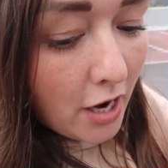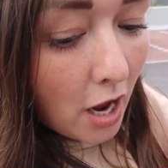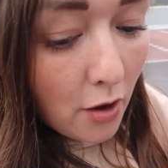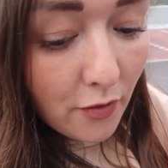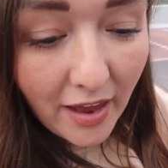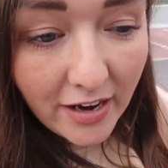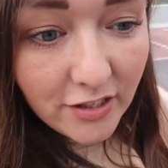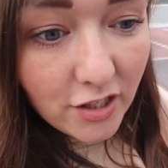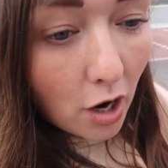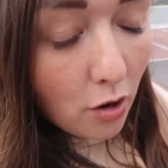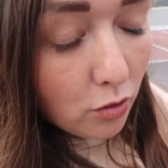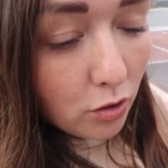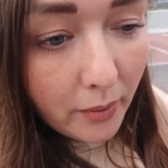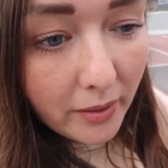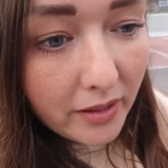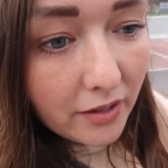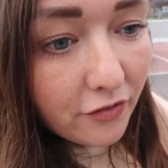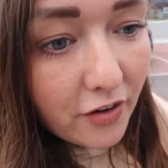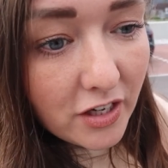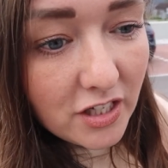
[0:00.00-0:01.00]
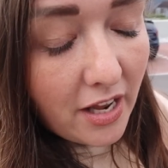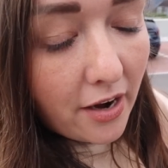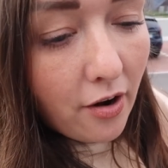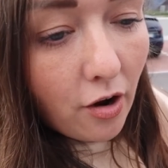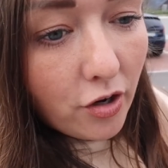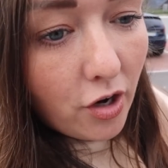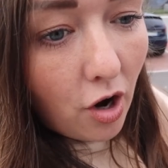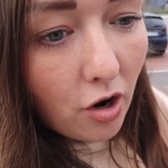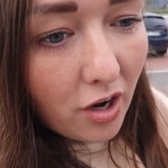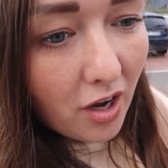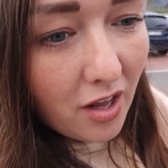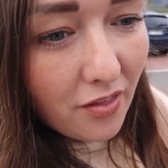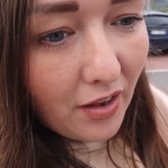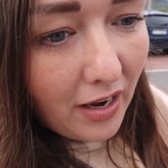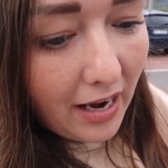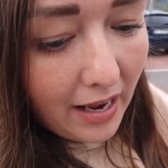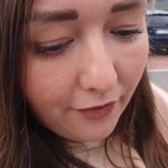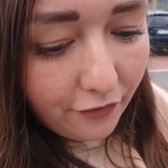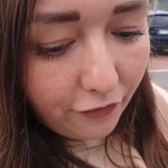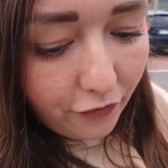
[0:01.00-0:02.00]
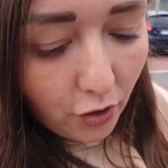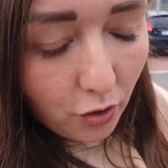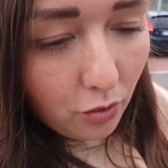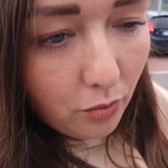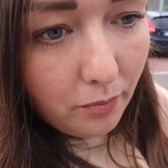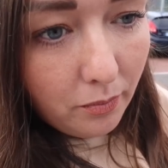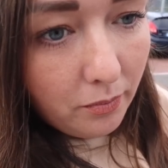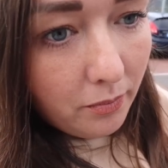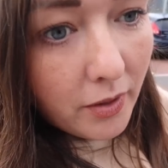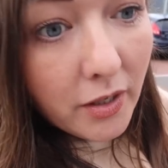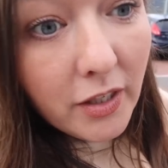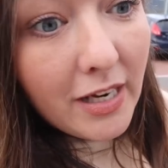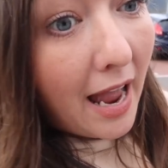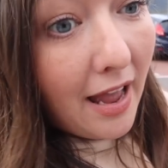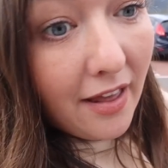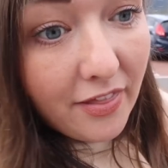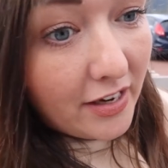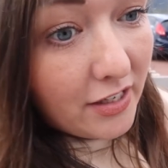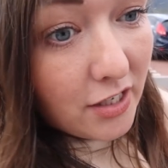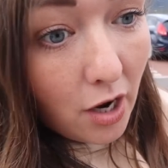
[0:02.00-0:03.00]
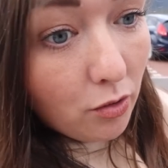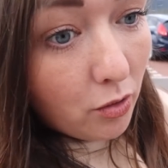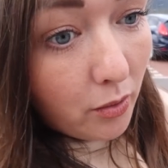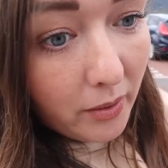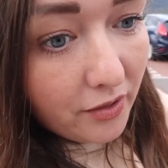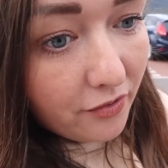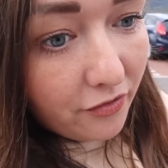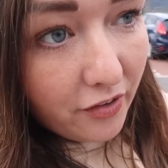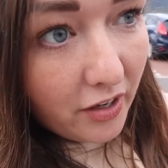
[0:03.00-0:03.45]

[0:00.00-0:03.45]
No, they don't go in the fridge. They're not yogurt, they're like fruit. These. Yeah, they don't go in the